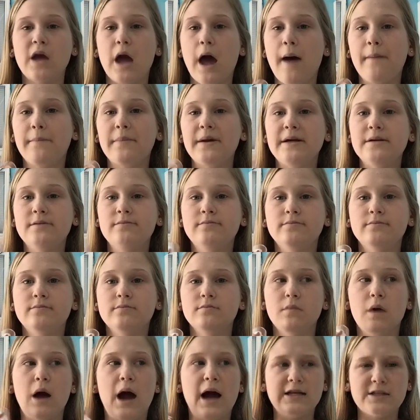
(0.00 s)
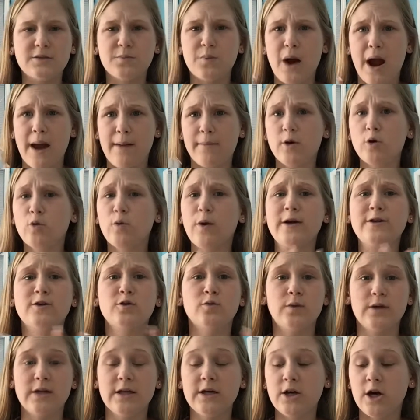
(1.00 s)
I mean, as a primer,
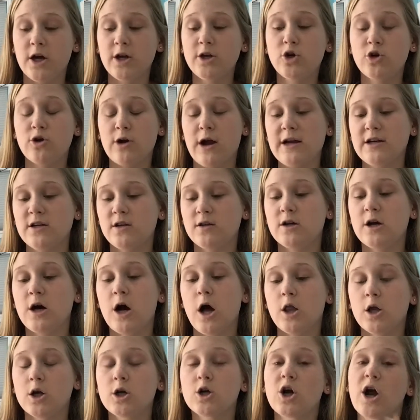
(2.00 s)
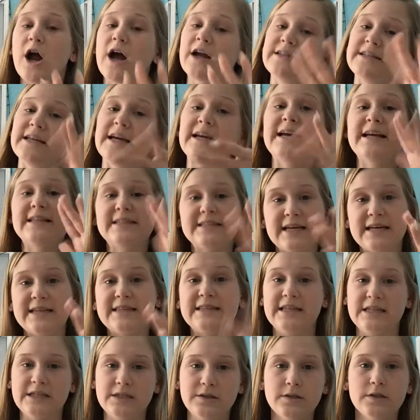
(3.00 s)
works really good. Color correcting, it's like
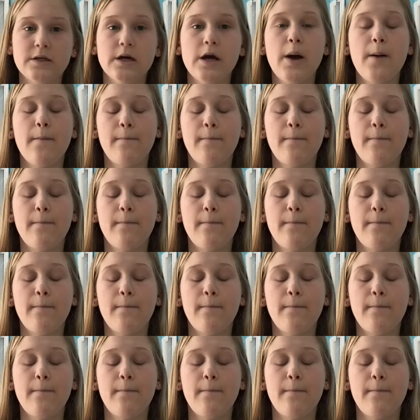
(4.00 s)
this.